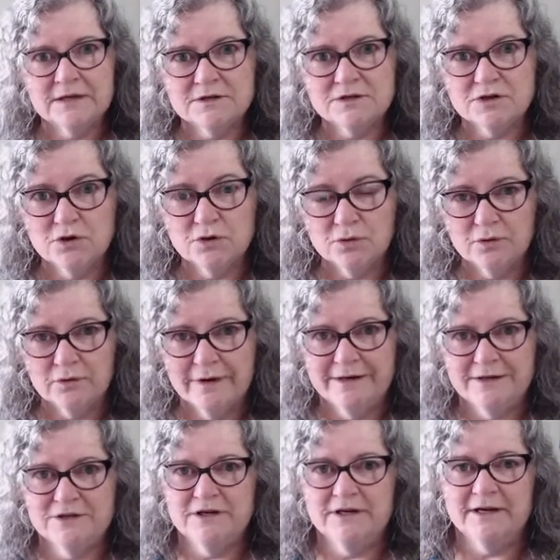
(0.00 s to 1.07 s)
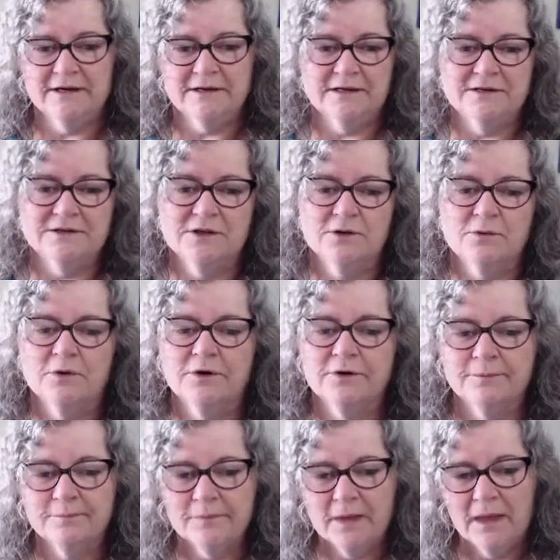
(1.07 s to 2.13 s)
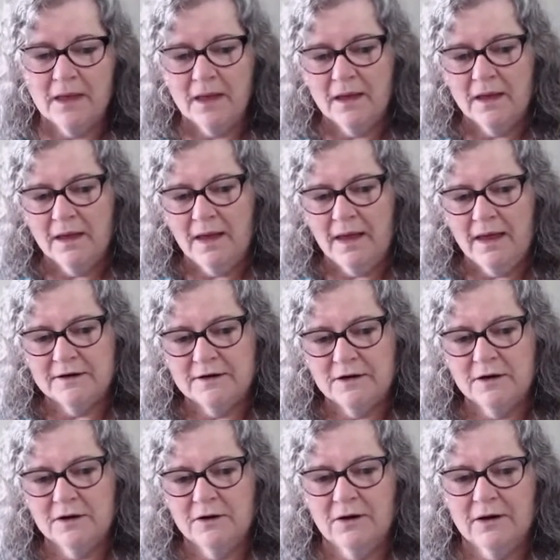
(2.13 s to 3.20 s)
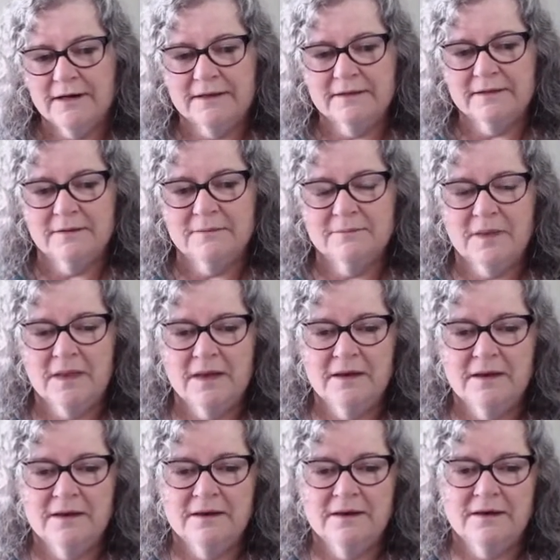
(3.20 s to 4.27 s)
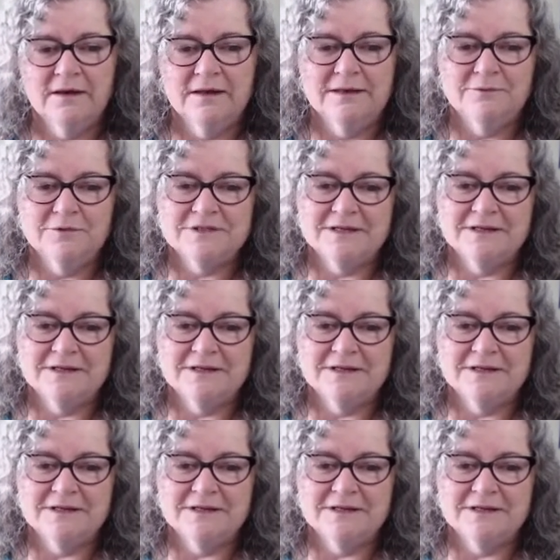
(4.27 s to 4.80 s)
as your energy out into the world and aligning them. It was